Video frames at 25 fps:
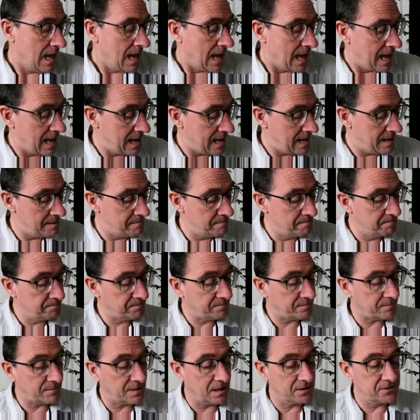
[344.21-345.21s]

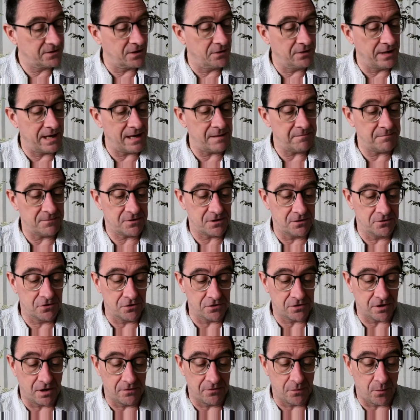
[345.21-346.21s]
So yeah, so
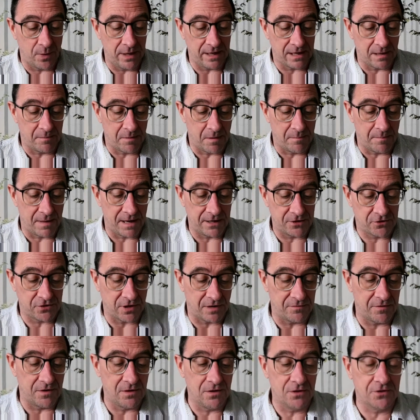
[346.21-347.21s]
just over a week I'm on my
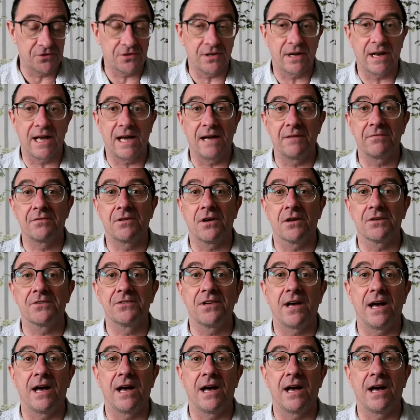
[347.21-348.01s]
travels, and I've got